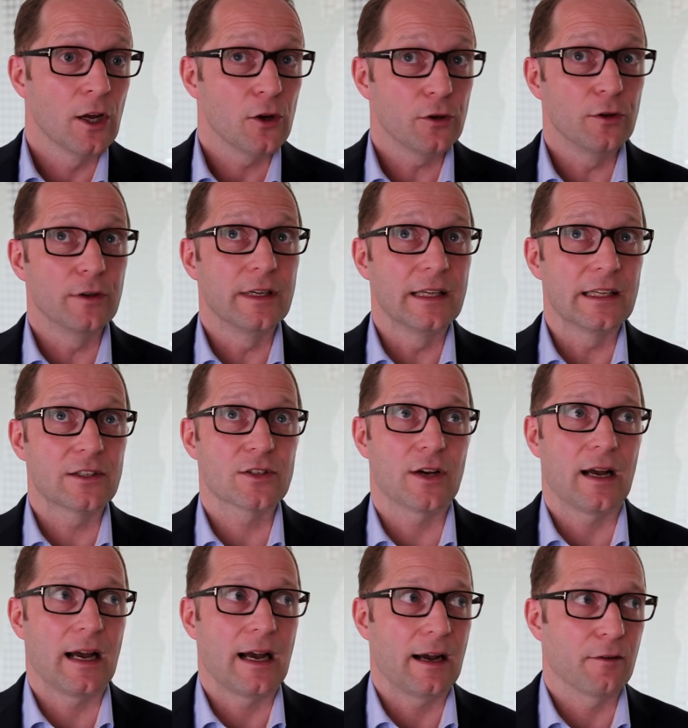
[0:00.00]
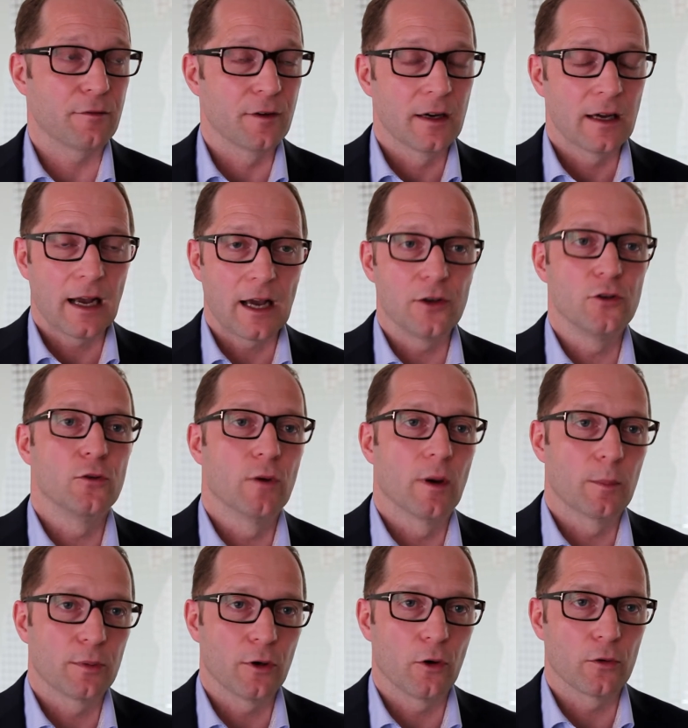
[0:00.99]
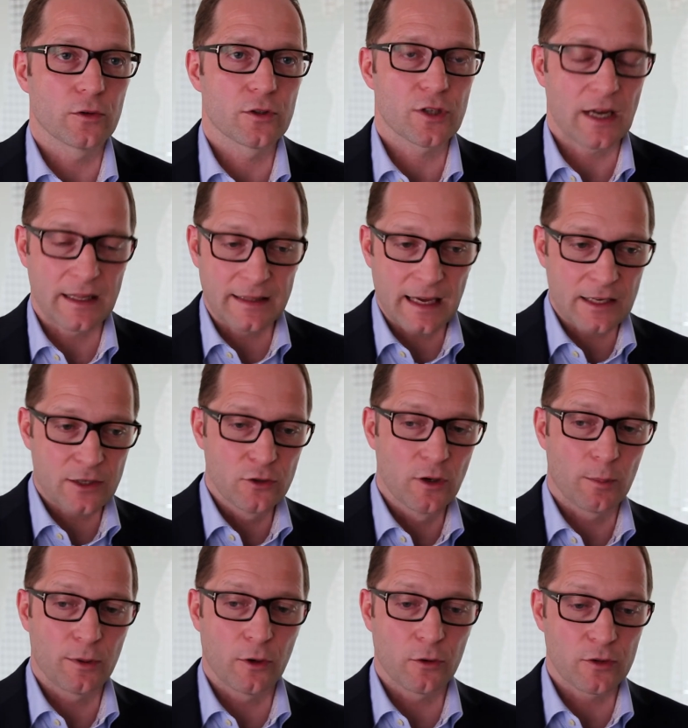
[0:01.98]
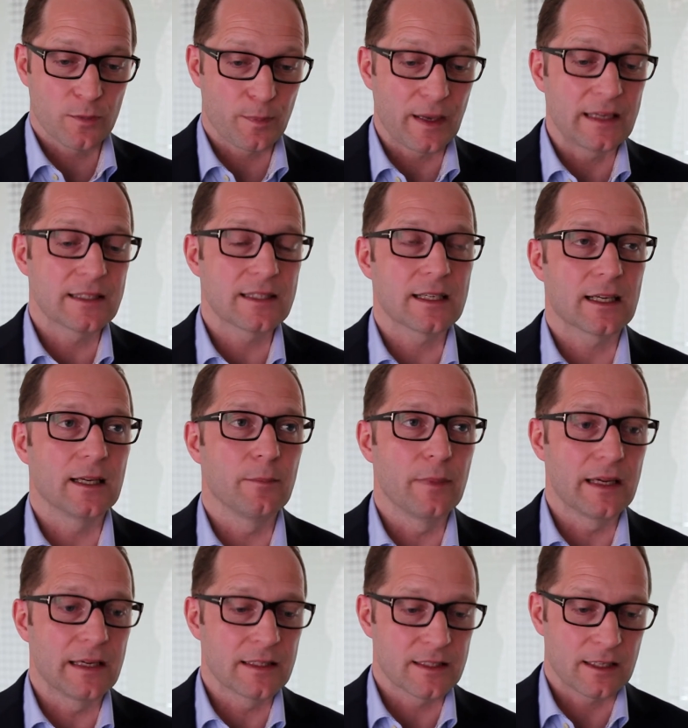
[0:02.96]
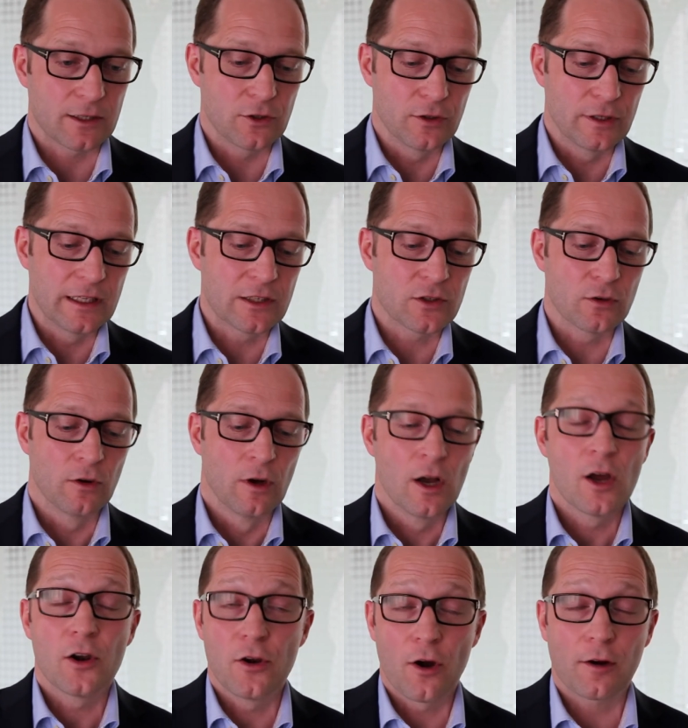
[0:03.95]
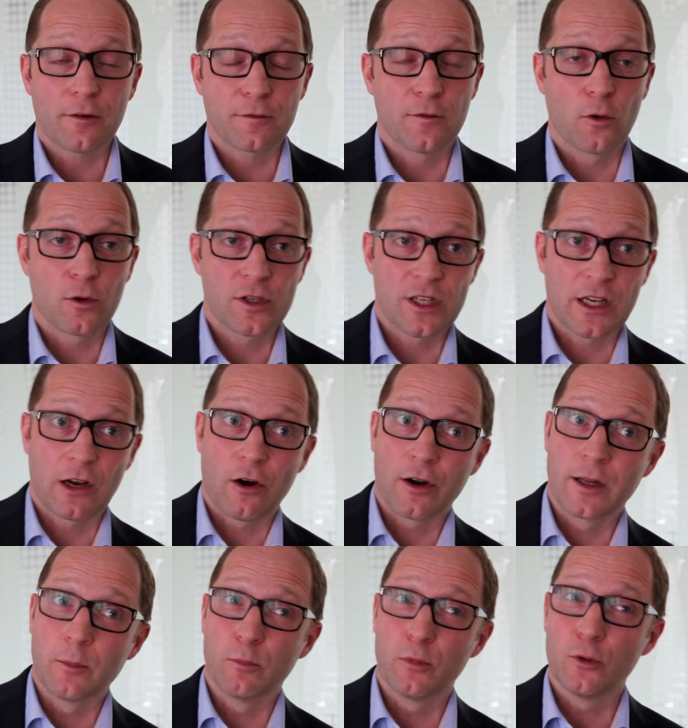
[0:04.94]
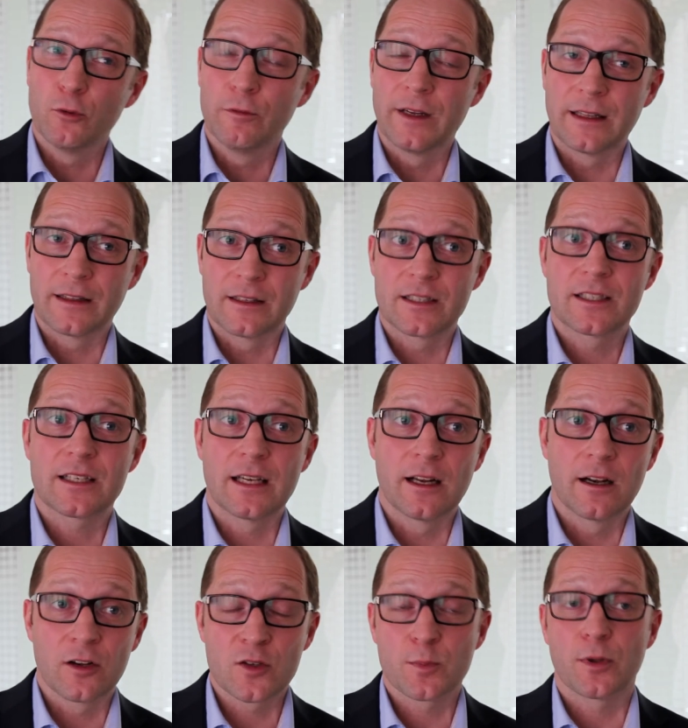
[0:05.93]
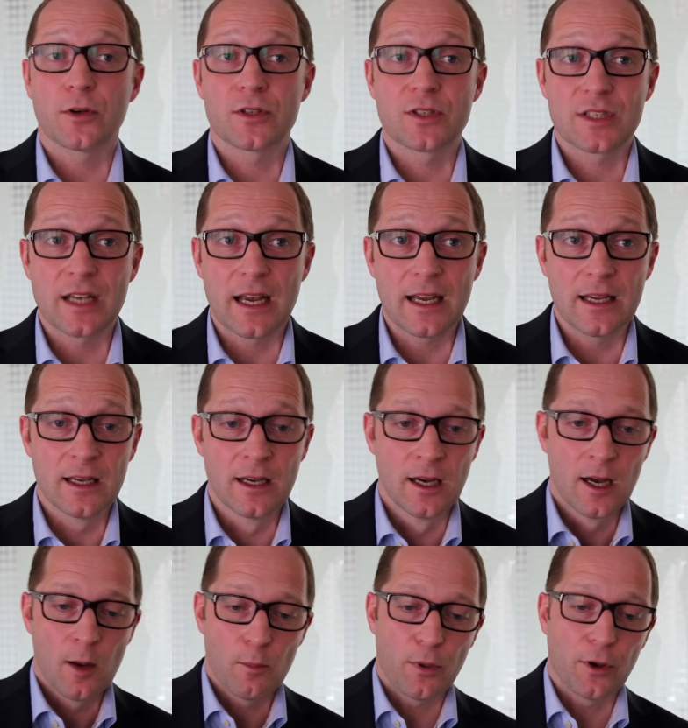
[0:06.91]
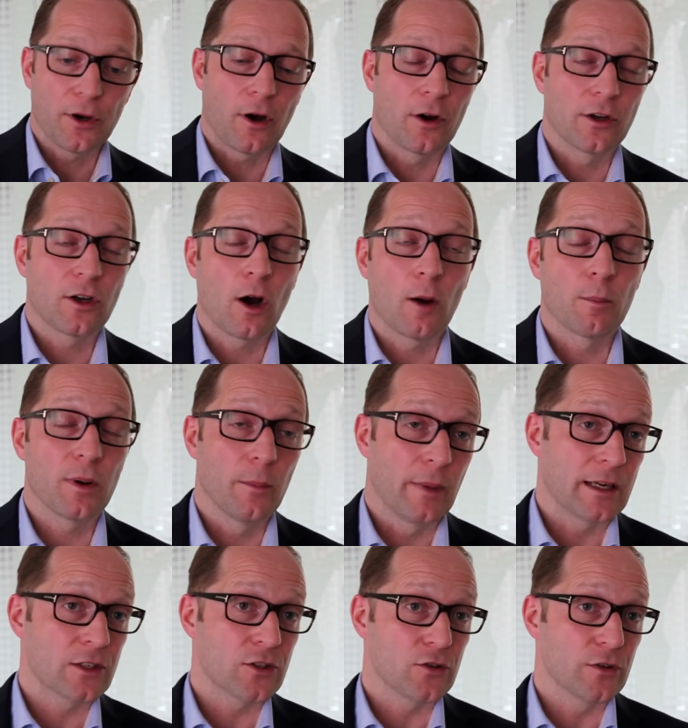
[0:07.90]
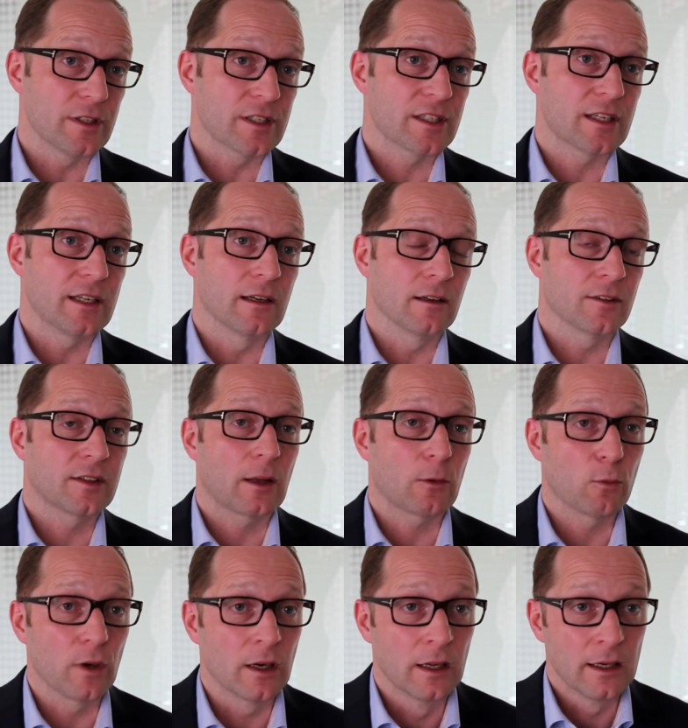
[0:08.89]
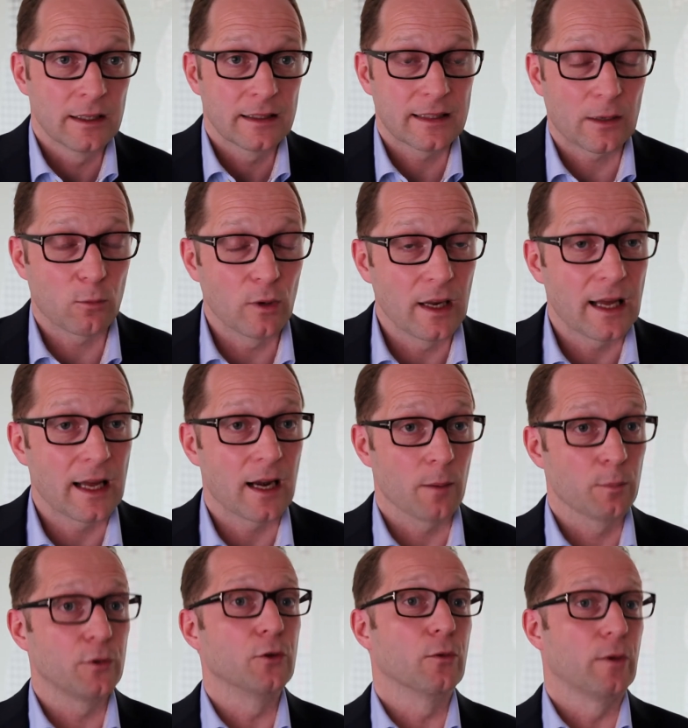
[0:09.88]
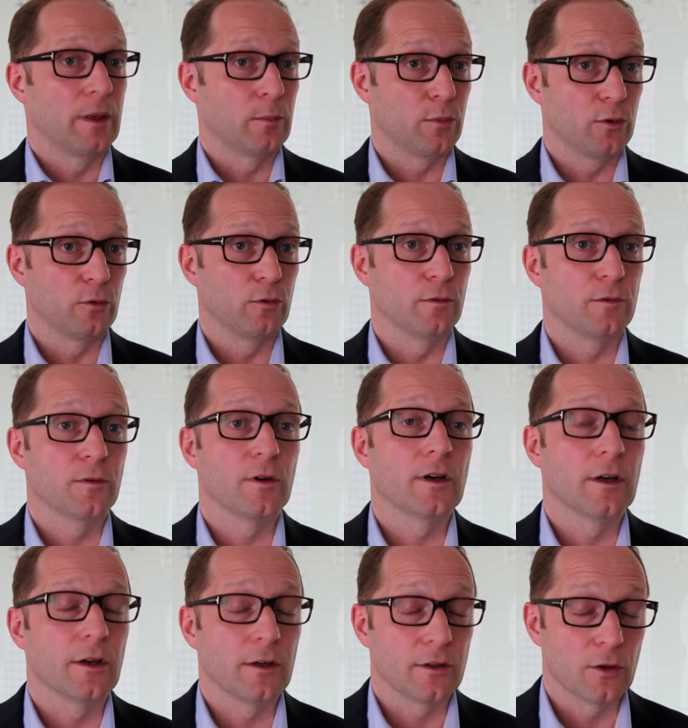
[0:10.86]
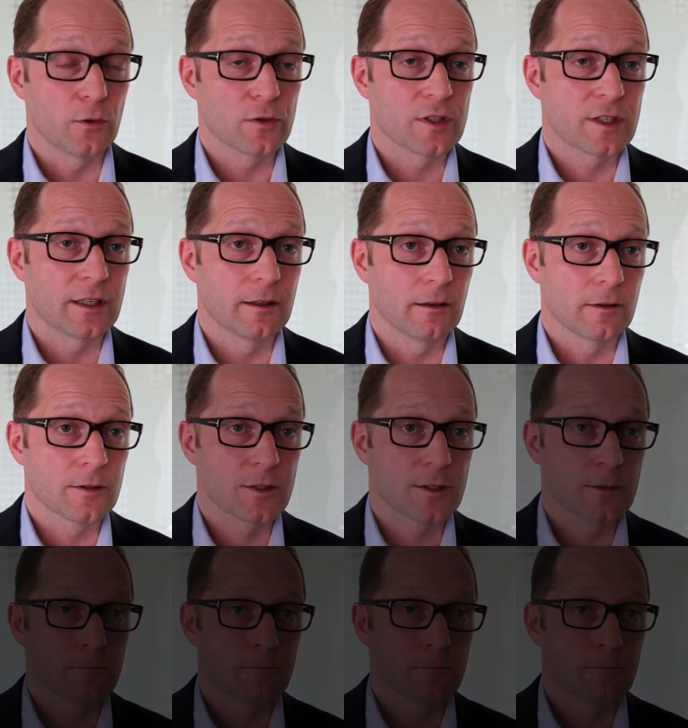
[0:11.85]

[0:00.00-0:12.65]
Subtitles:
you need to have a new approach. And that new approach basically means that you need to not focusing on improving the skills per se, but on complementary skills that will help you improve those skills.